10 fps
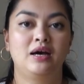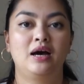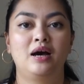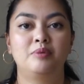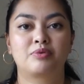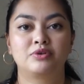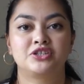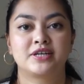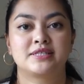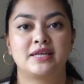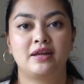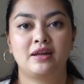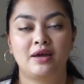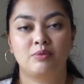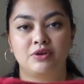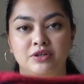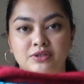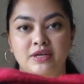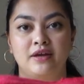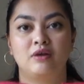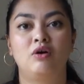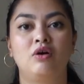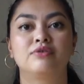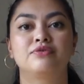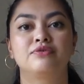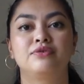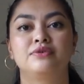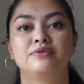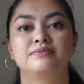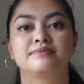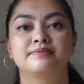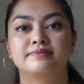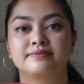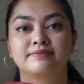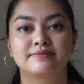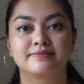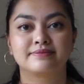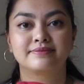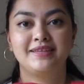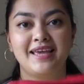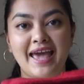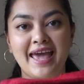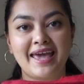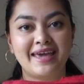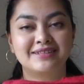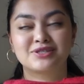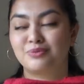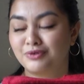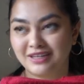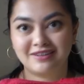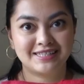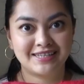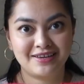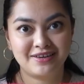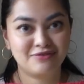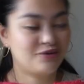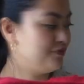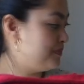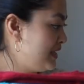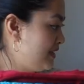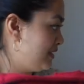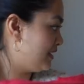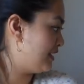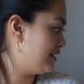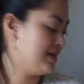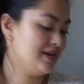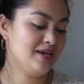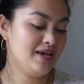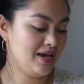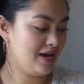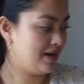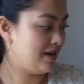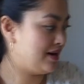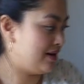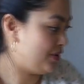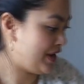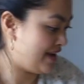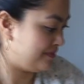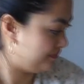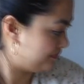projects that I wanted to get off. Yay, so productive of me. Okay,